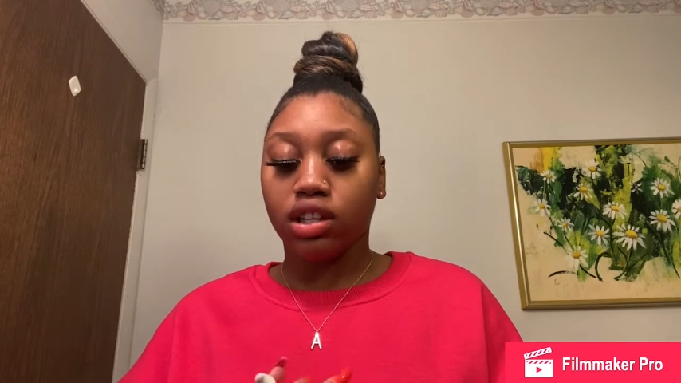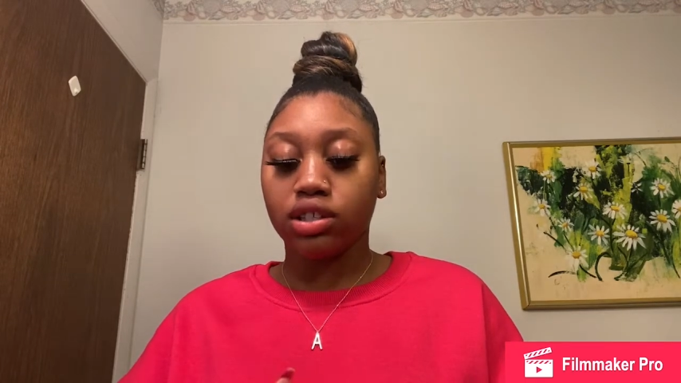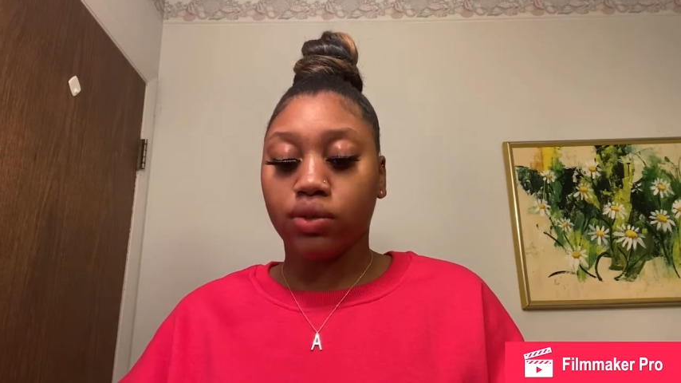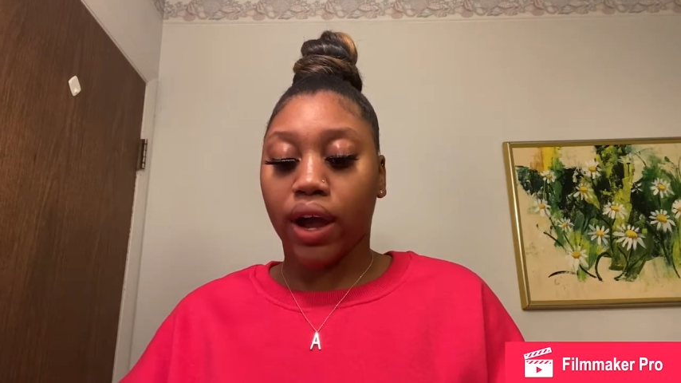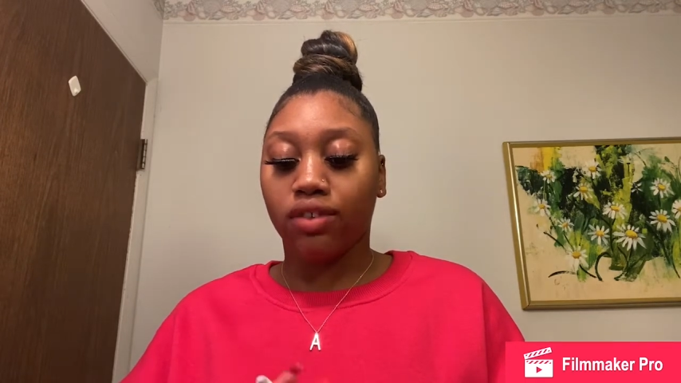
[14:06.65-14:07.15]

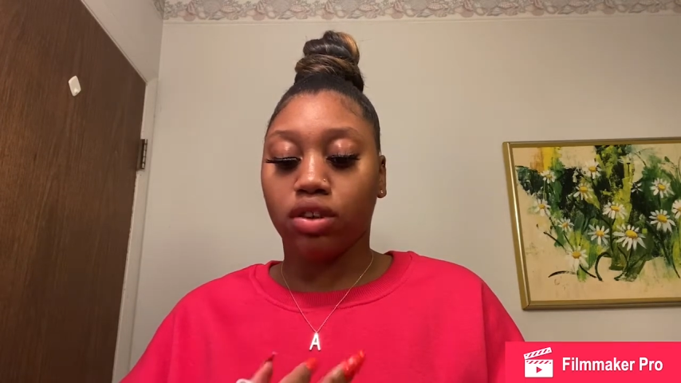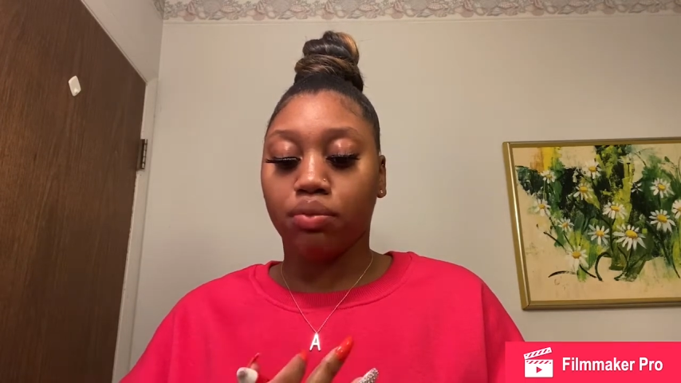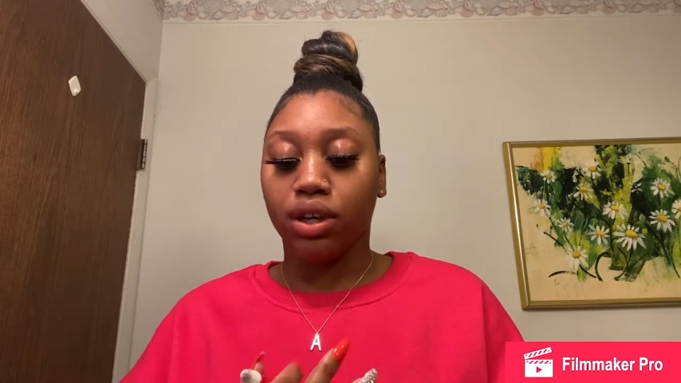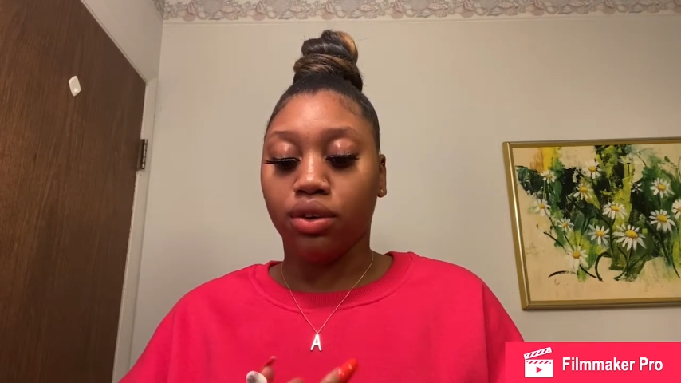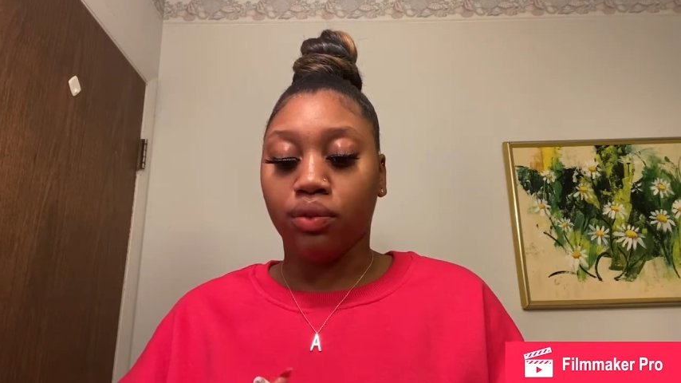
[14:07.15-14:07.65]
This will have to
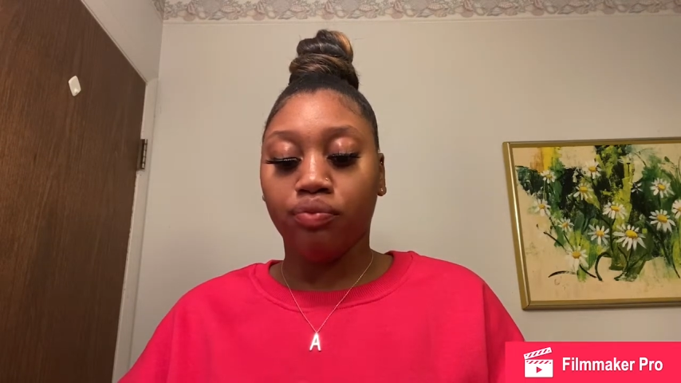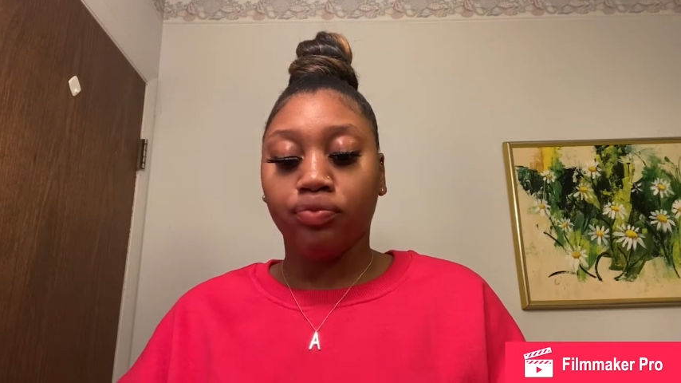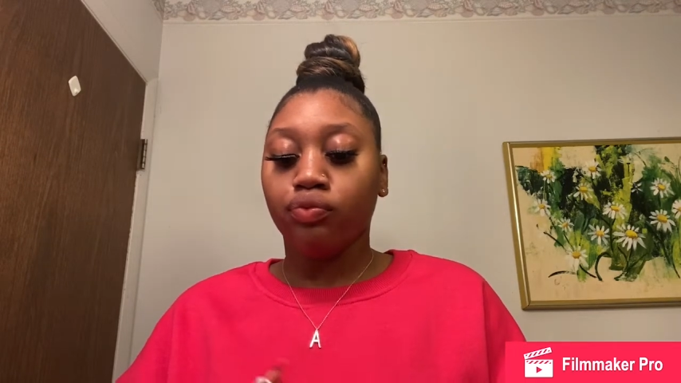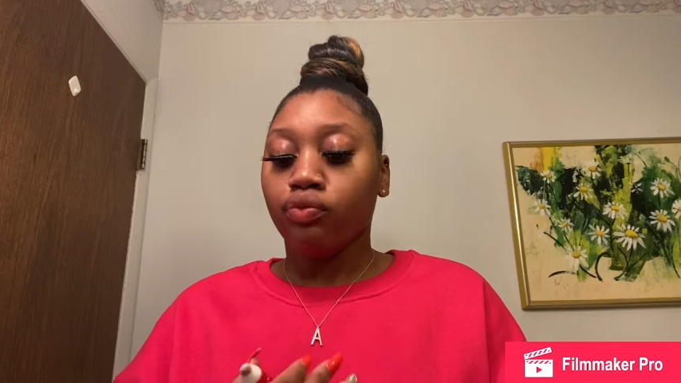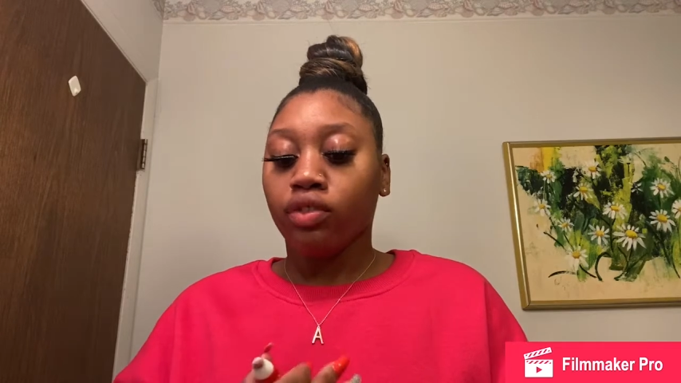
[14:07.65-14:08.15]
be,
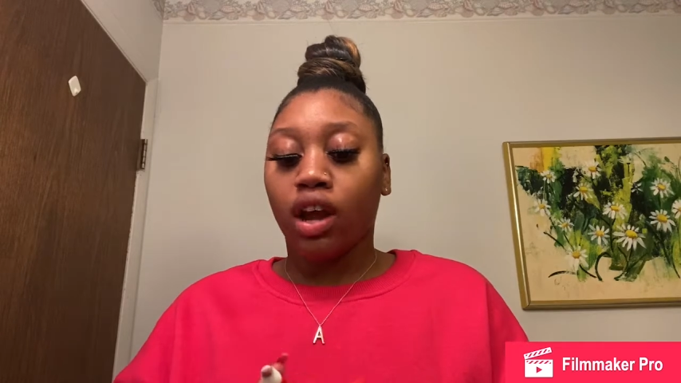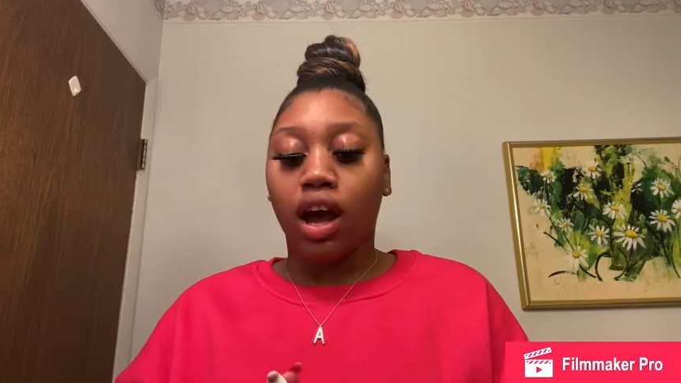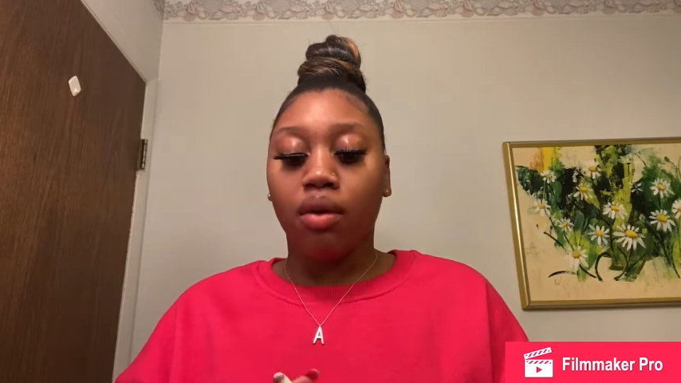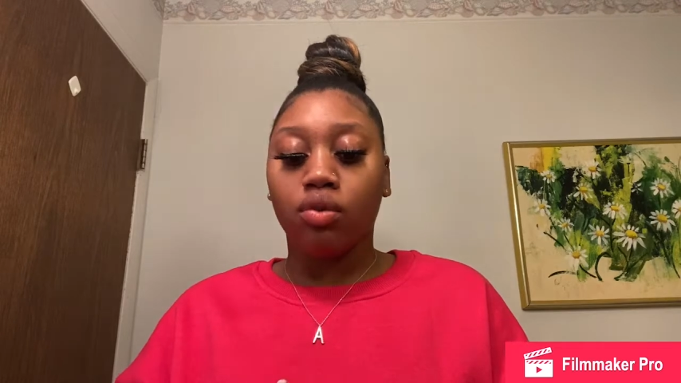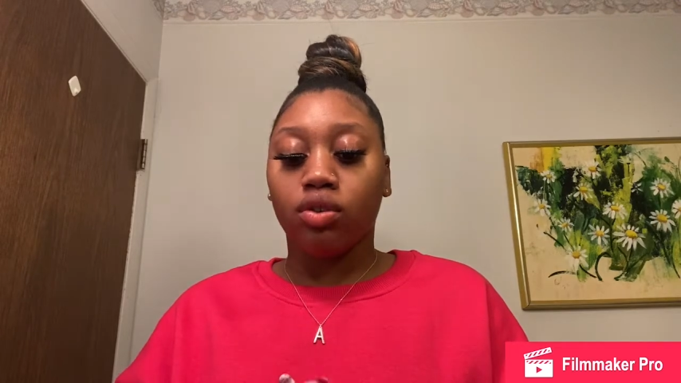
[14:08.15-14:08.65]

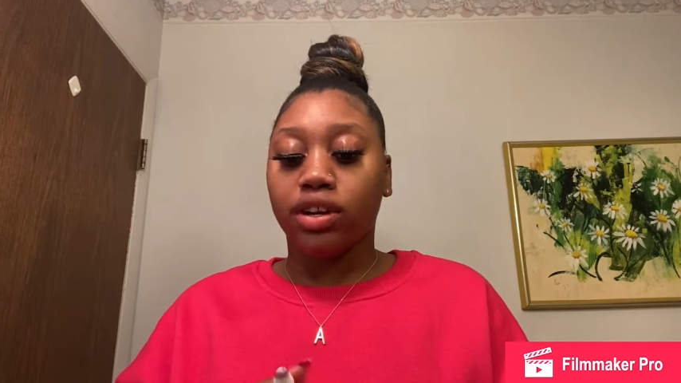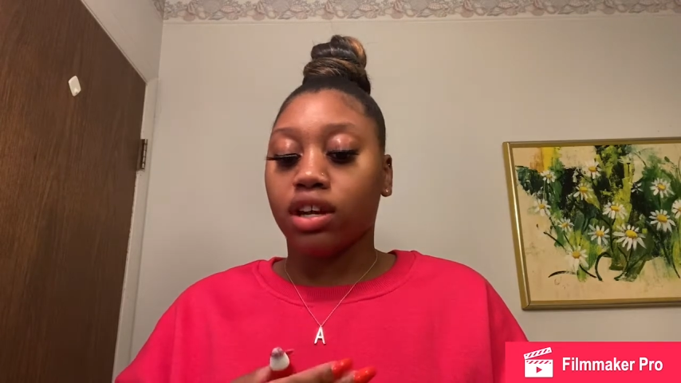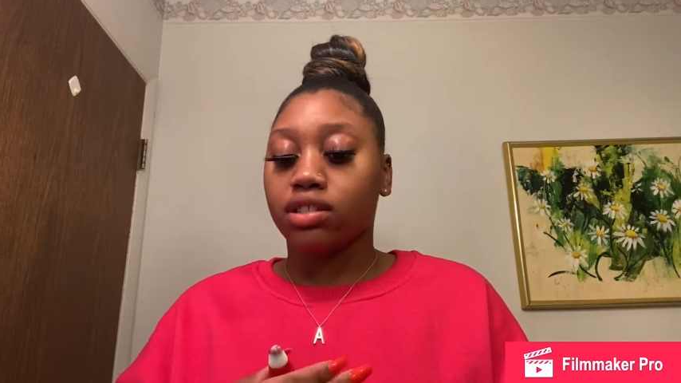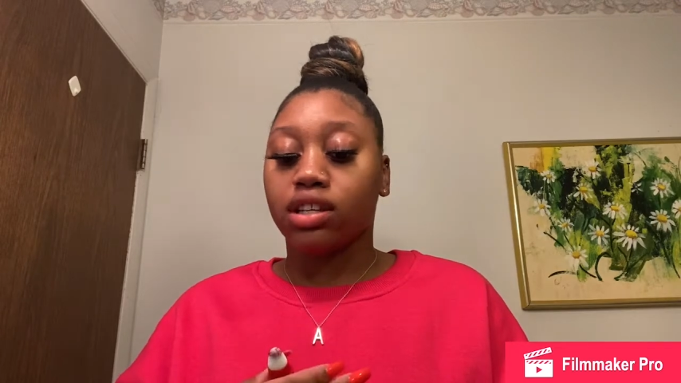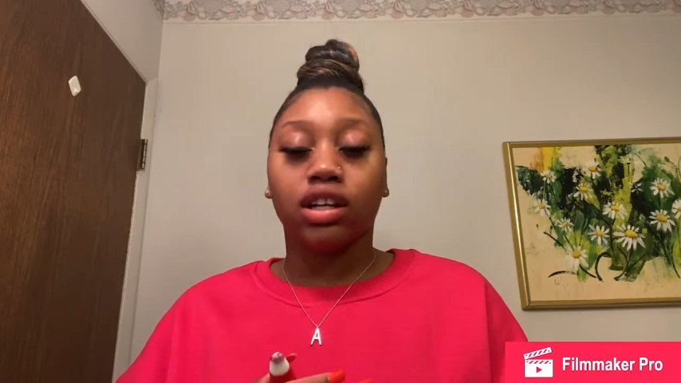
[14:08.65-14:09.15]
I'm going
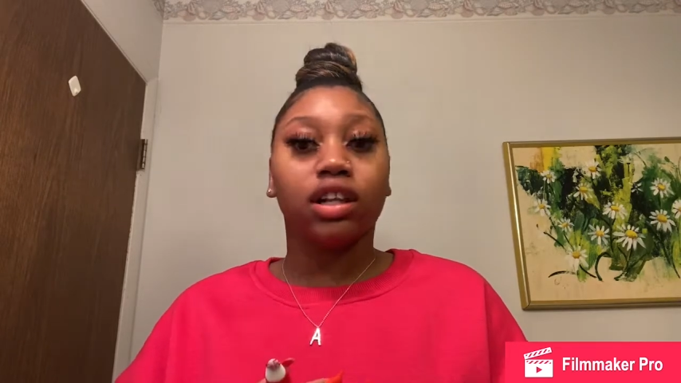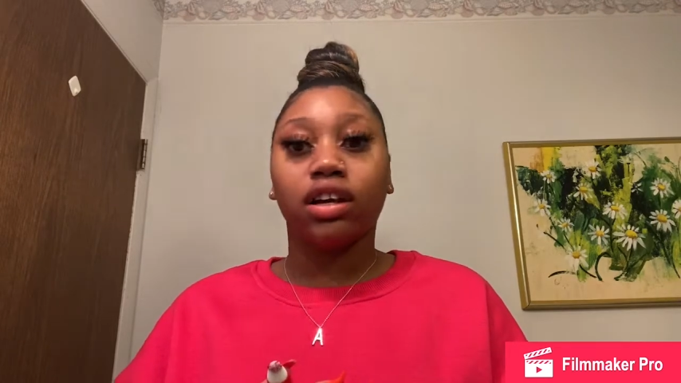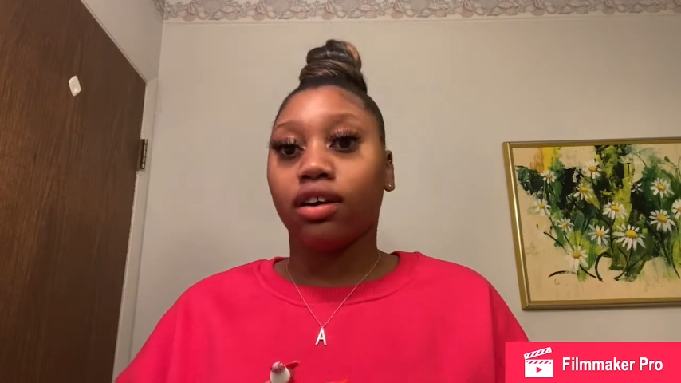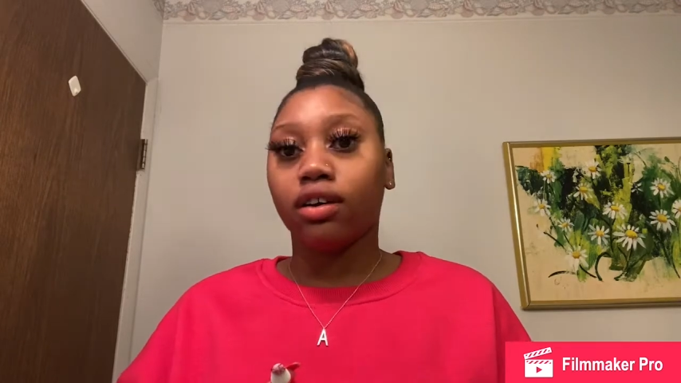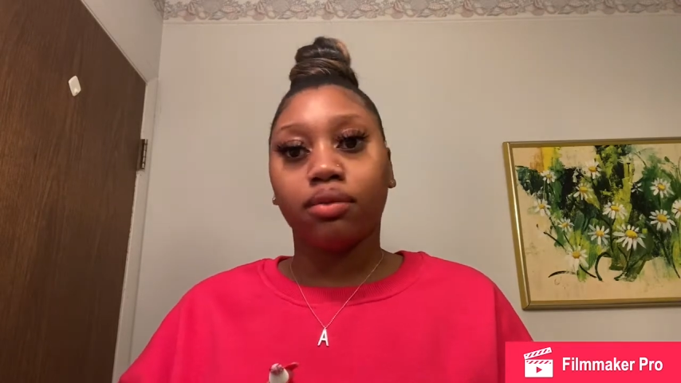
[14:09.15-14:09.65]
out to
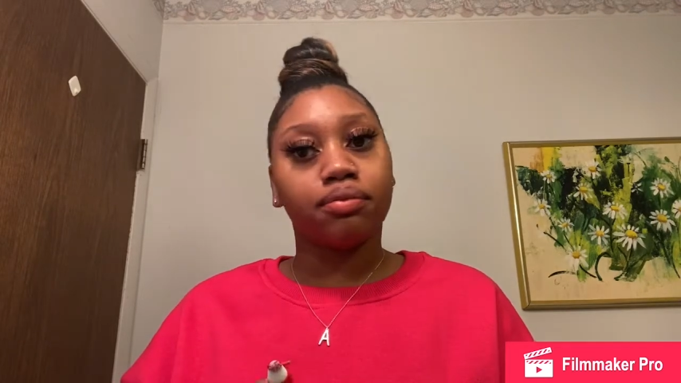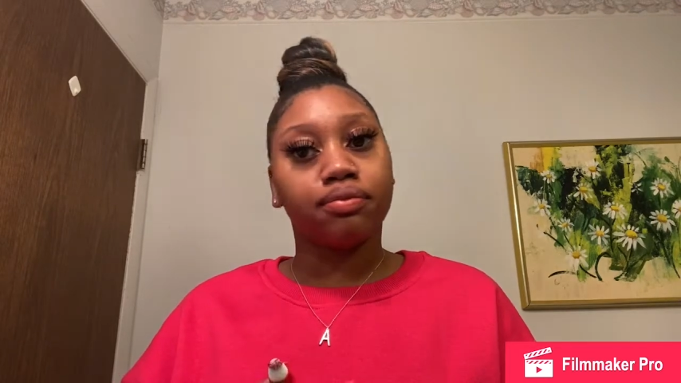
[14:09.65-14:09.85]
club.